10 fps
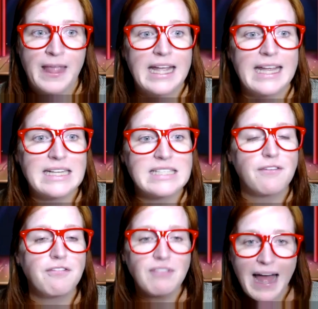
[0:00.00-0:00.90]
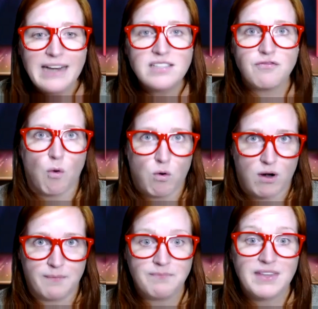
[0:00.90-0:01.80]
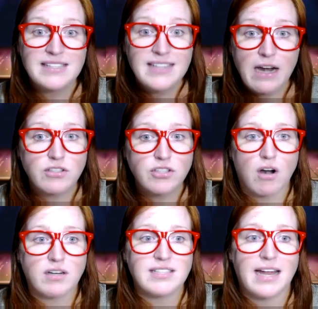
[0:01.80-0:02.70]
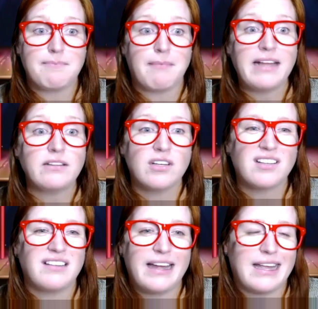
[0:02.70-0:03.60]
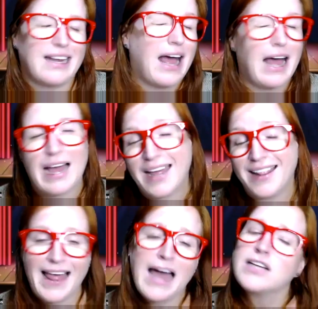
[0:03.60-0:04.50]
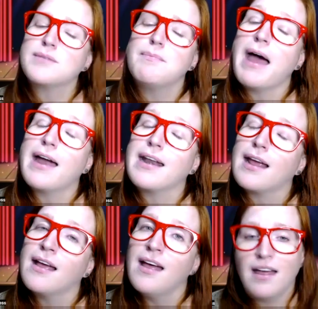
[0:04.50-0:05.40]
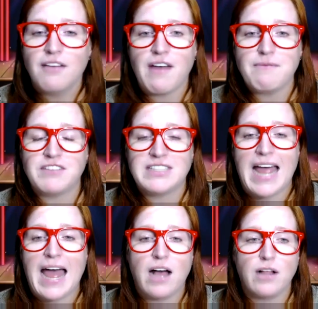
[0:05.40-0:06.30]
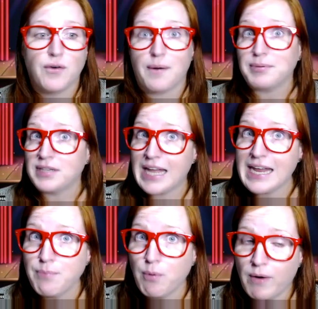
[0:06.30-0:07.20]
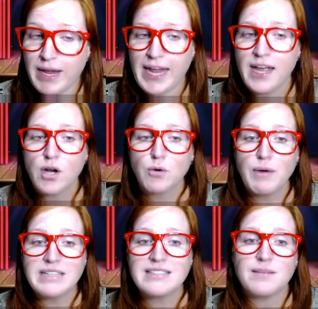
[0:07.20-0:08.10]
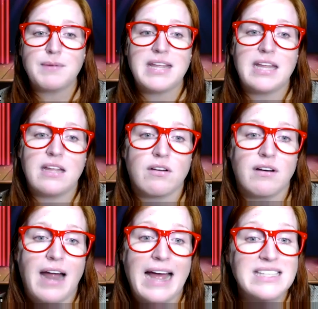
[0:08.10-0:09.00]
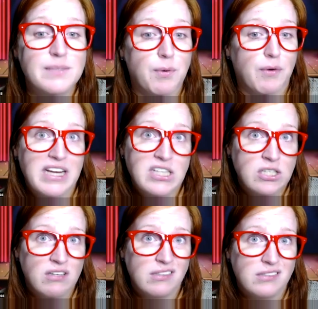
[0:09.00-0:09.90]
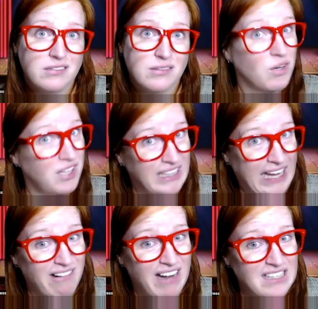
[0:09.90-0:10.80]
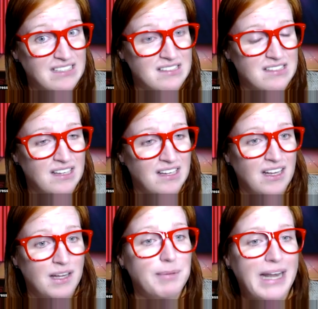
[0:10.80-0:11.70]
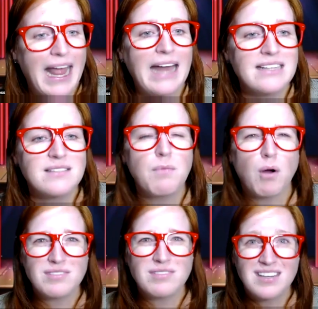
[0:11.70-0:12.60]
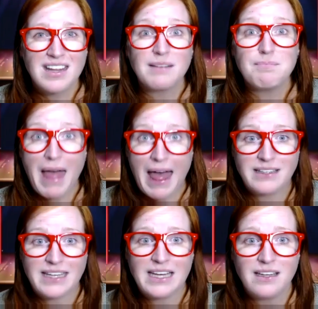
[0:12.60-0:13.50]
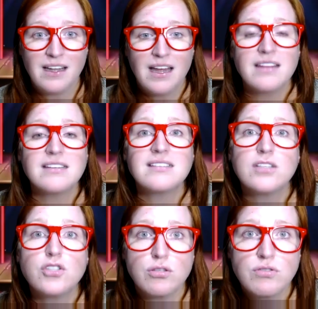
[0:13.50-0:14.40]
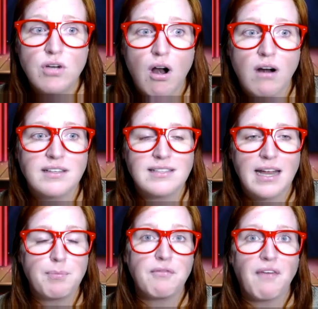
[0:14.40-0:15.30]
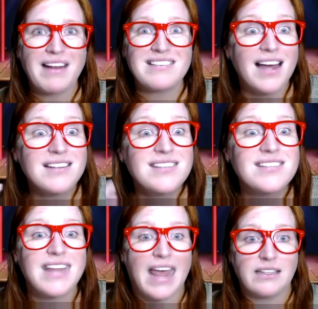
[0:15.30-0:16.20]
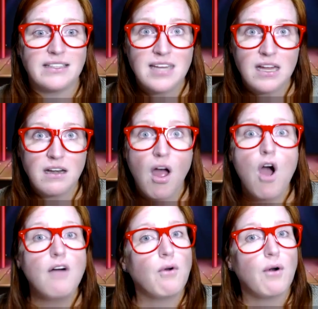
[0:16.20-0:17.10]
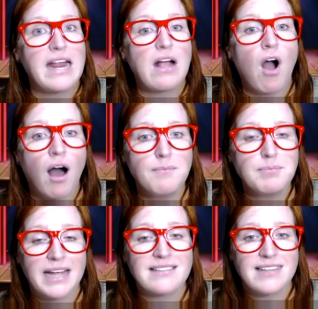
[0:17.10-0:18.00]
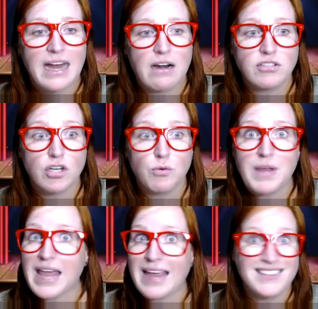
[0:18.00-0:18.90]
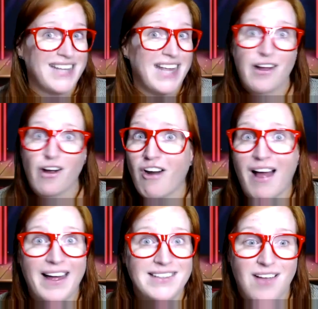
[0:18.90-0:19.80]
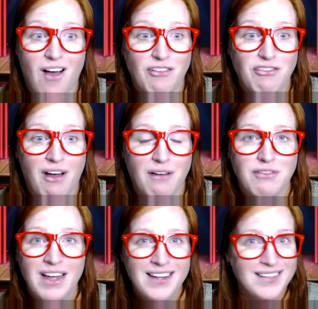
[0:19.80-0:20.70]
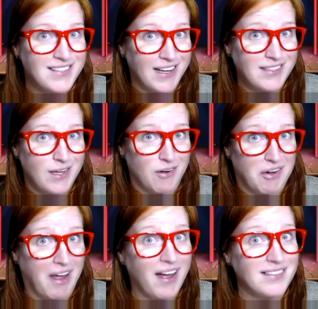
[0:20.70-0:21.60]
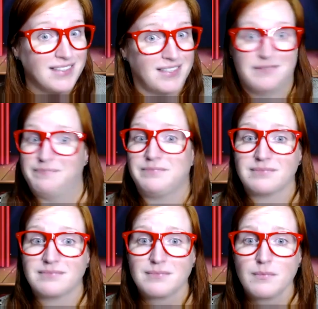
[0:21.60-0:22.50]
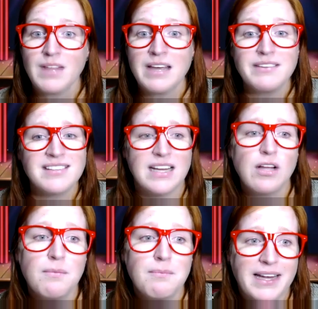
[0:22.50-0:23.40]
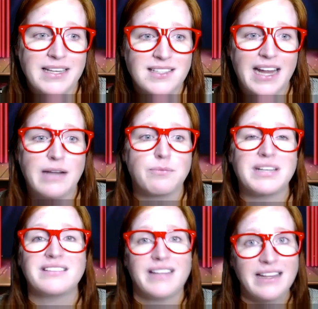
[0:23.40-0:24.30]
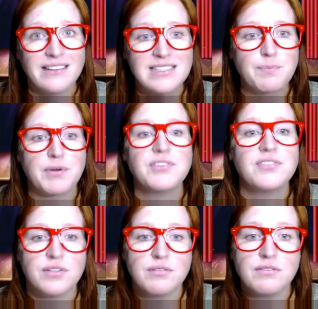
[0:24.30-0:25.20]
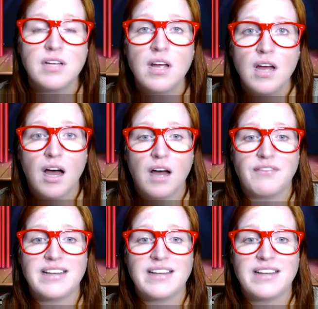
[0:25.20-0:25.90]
In its flattest form, this character archetype might look like an eyelash batting femme fatale or a playboy written to be either aspirational or hilarious. But at its most compelling, the seducer archetype provides a skeleton for a complex character we can't take our eyes off of, sexy or not. the single-minded and relentless pursuit of a